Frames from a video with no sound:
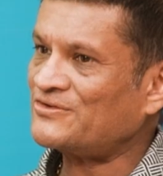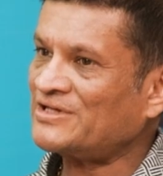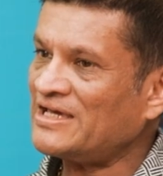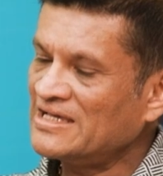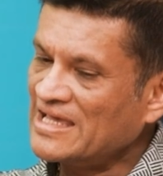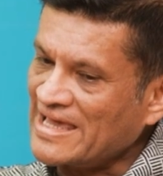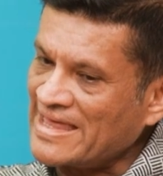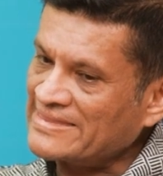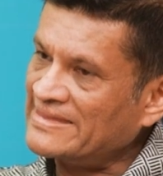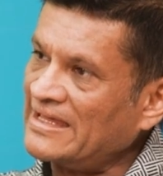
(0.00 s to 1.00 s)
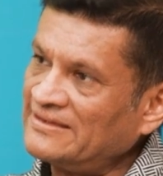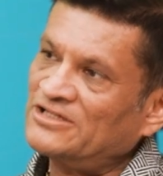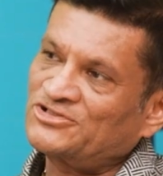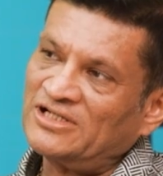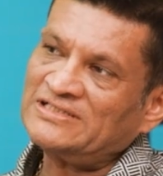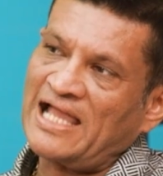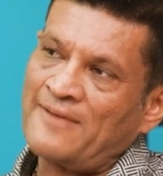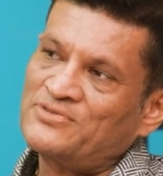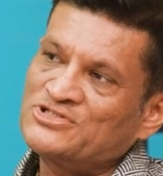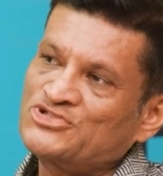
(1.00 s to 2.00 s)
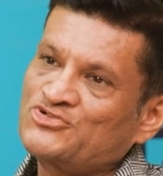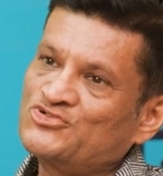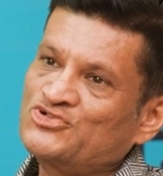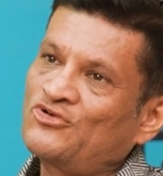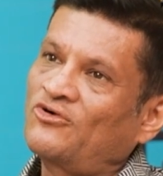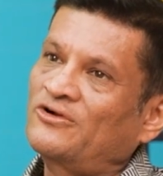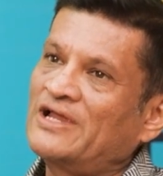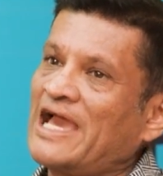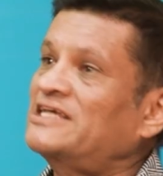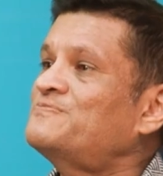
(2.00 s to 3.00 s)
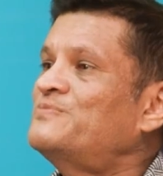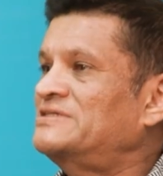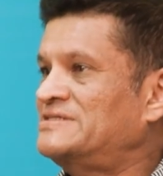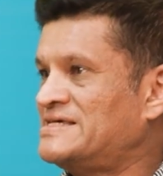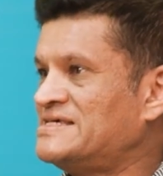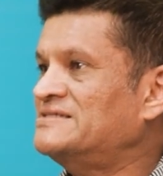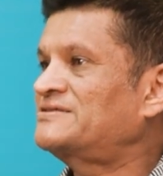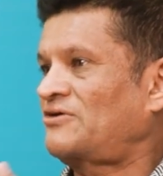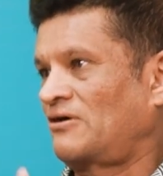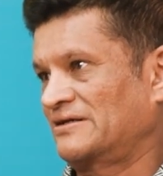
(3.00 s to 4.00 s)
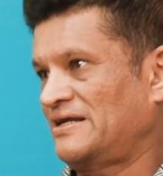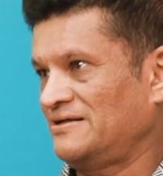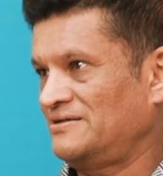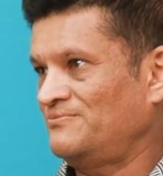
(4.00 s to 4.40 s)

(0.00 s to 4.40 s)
Okay. And then the trust happens through your expertise content,